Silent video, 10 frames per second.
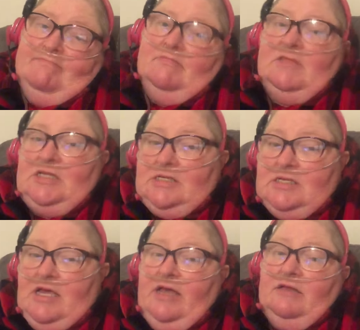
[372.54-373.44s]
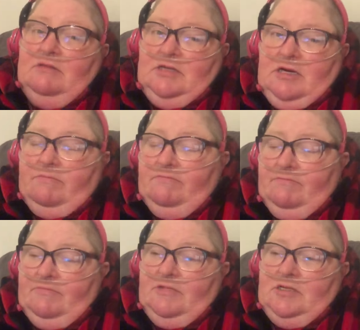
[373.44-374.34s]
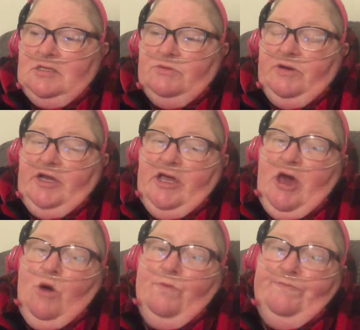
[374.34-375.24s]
This is it. You know, this is where you go.